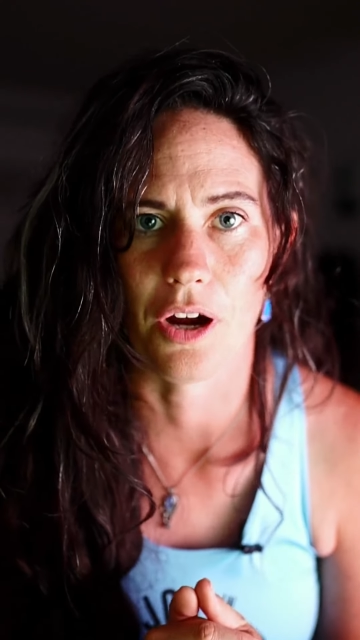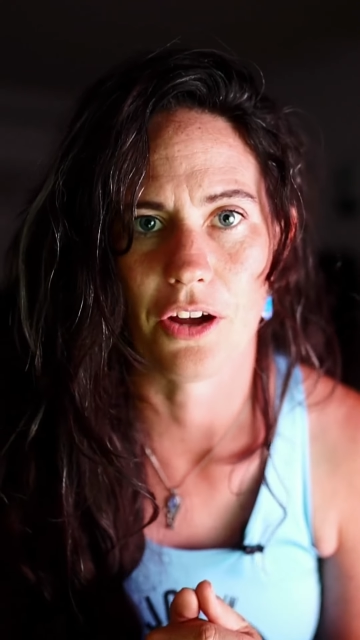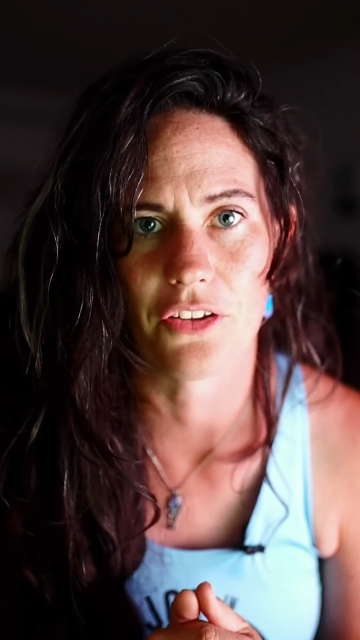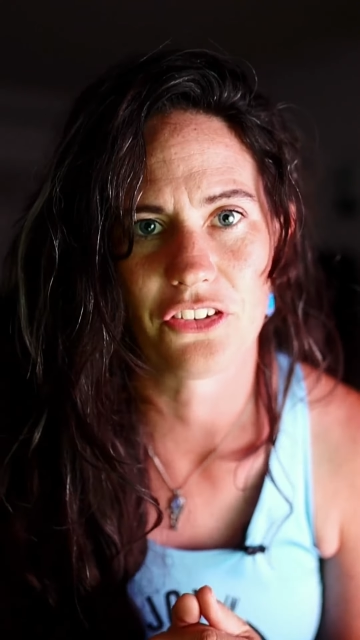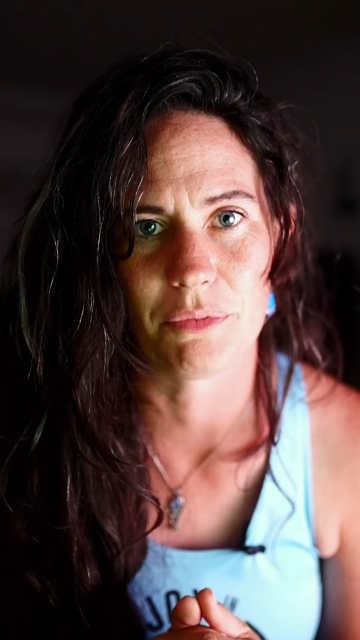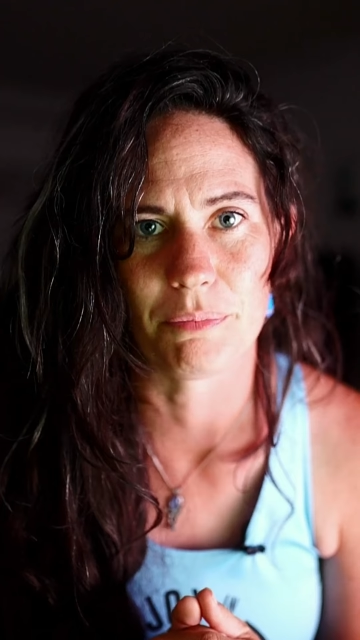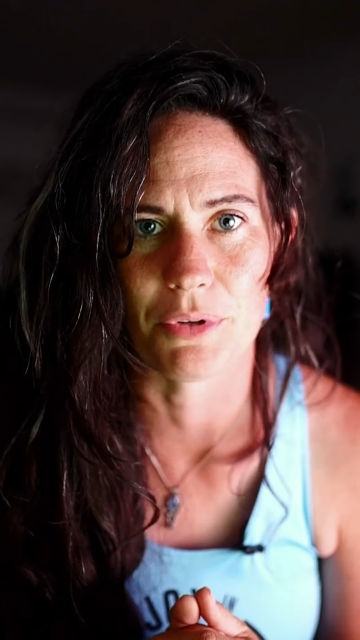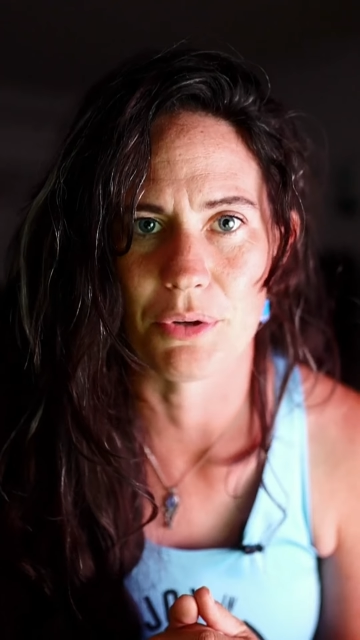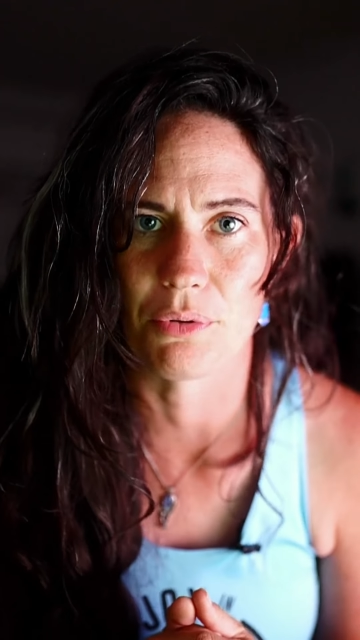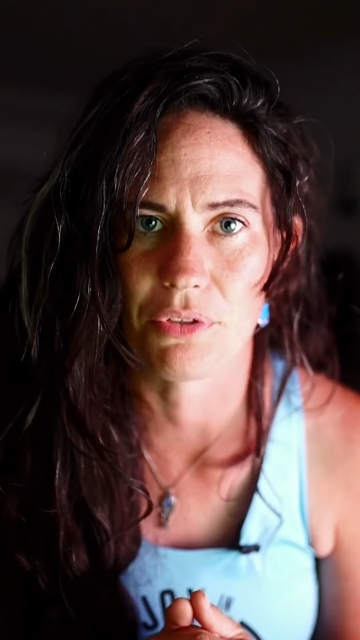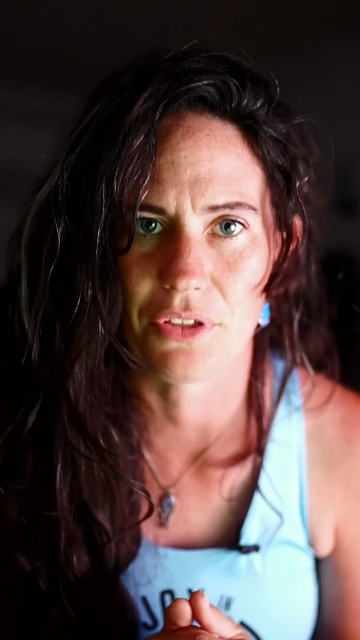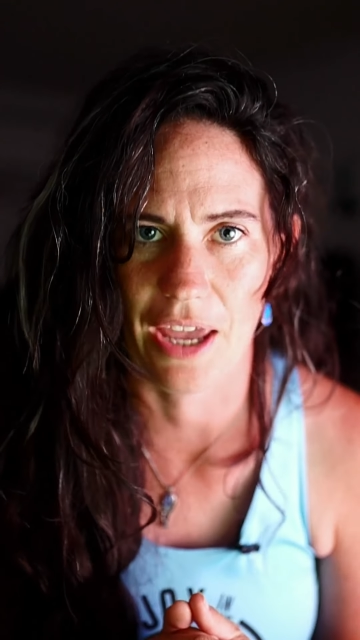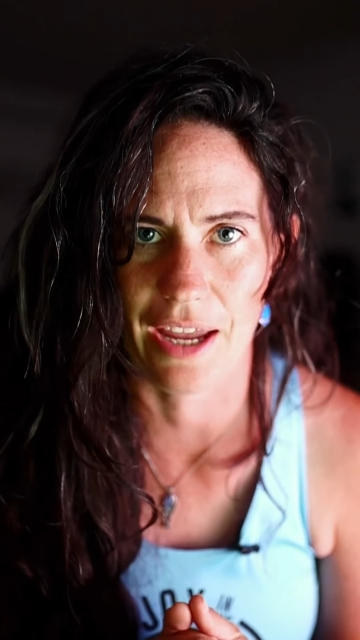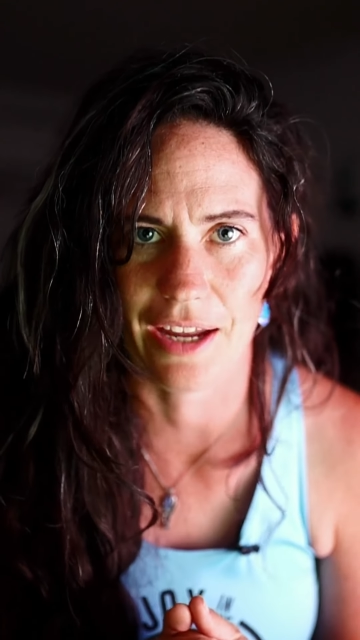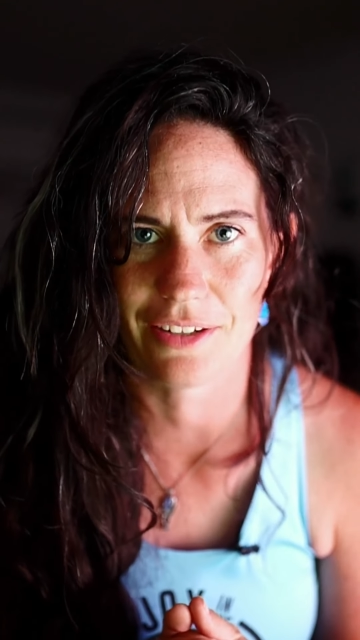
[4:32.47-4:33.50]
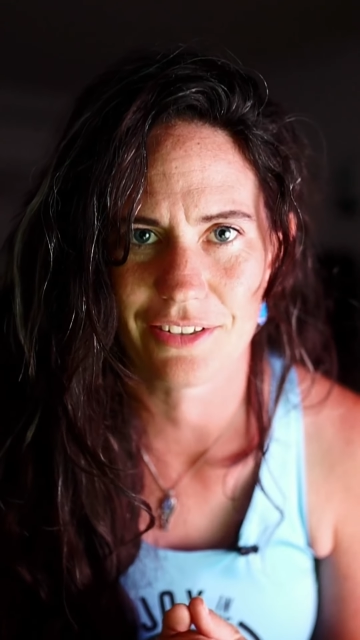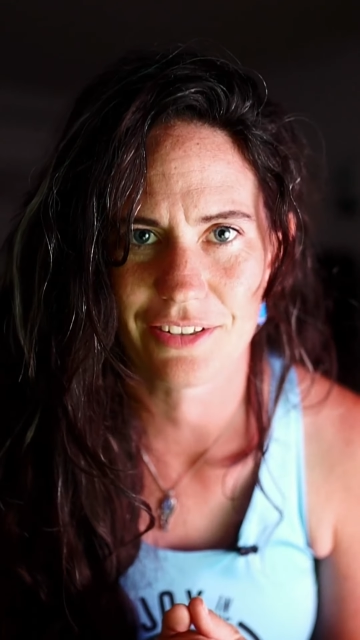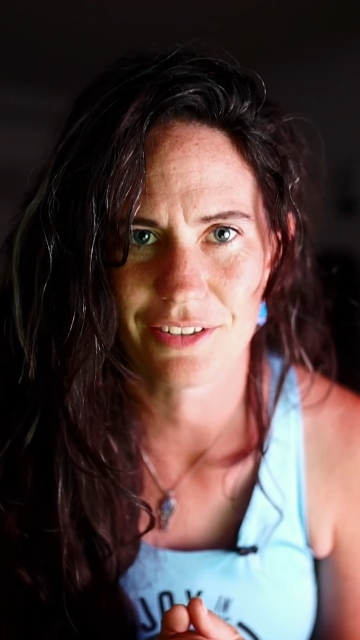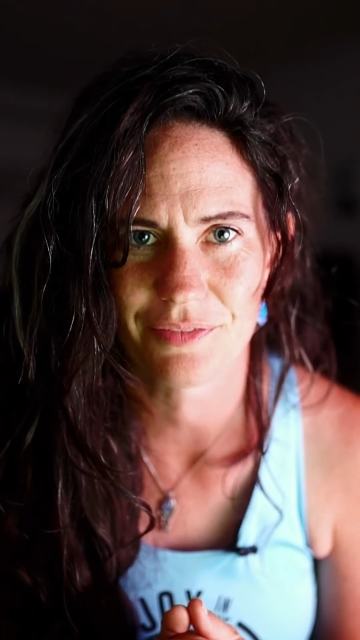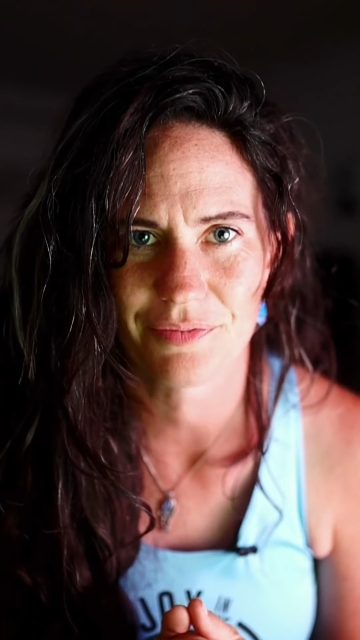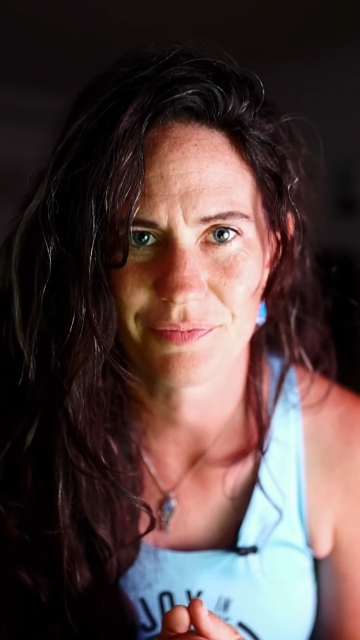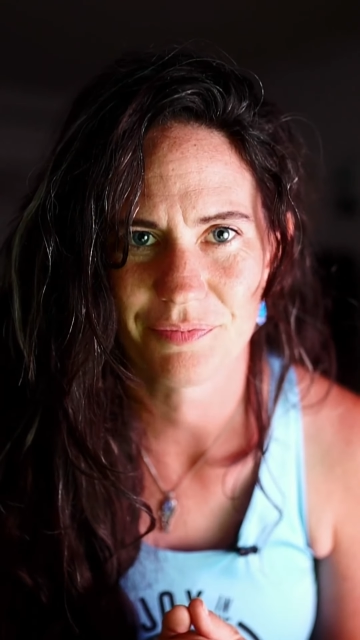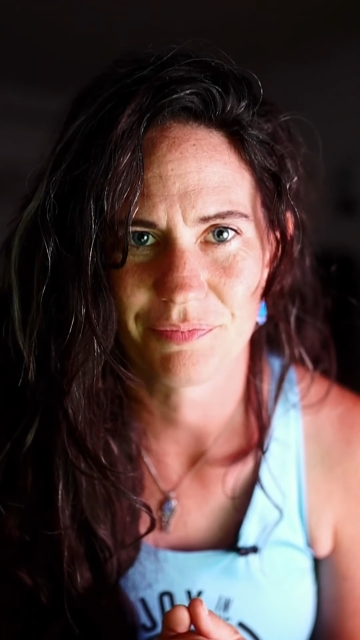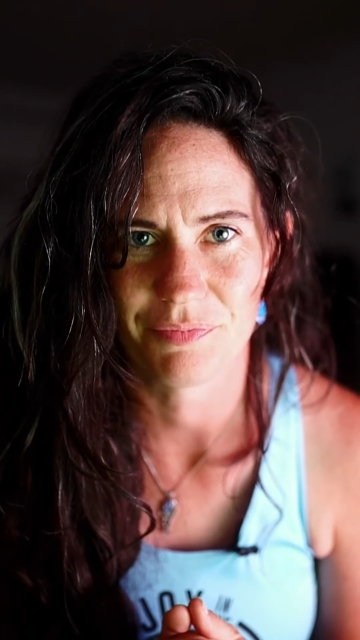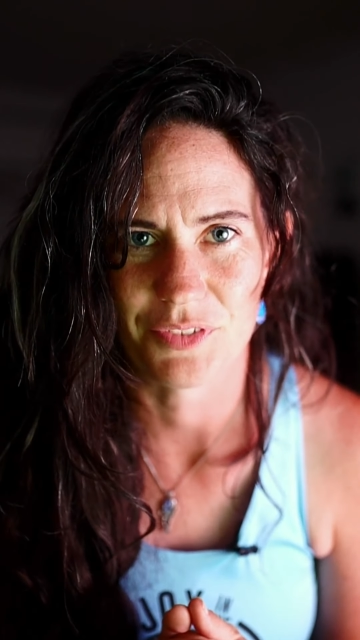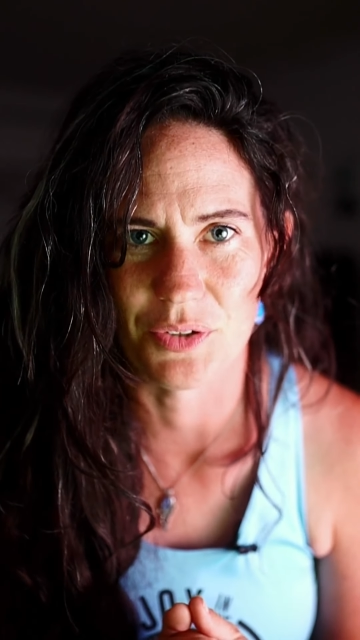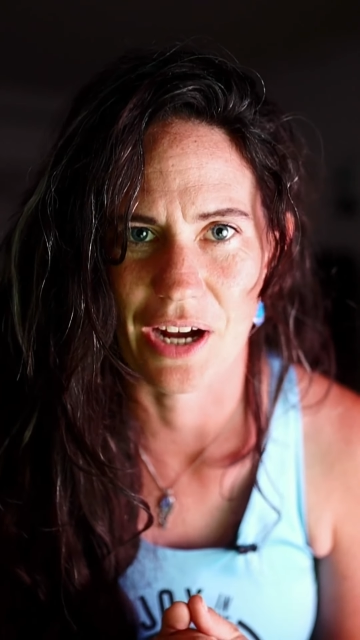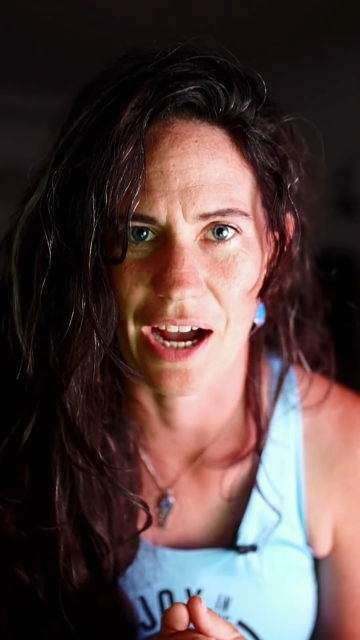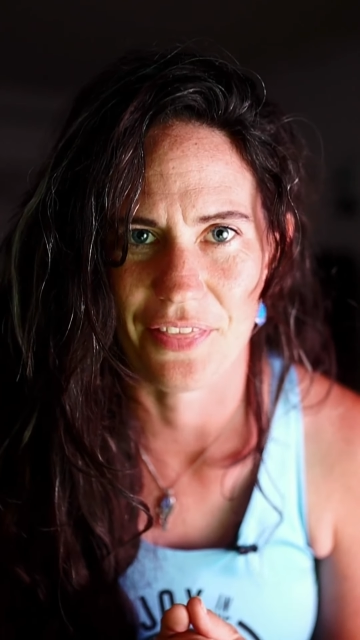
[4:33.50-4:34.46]
a smooth gait.
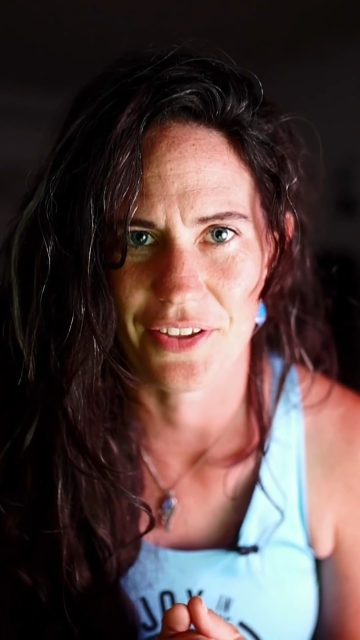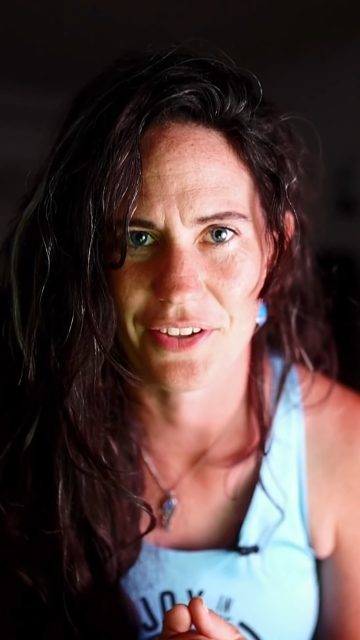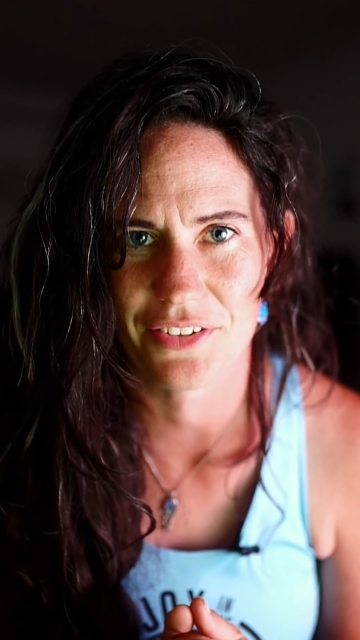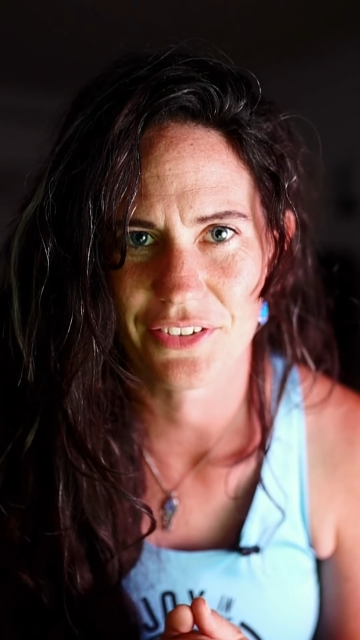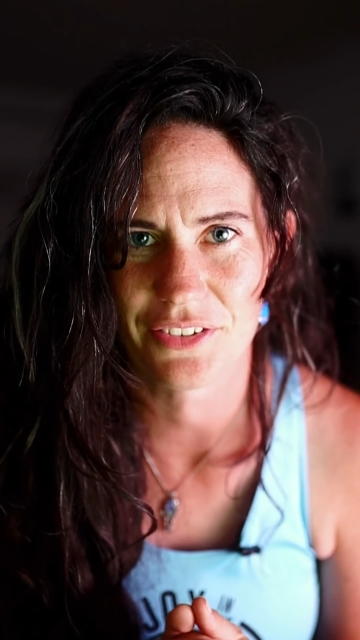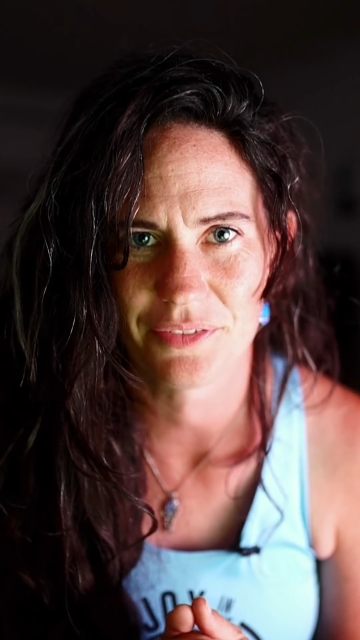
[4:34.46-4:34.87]
You got this.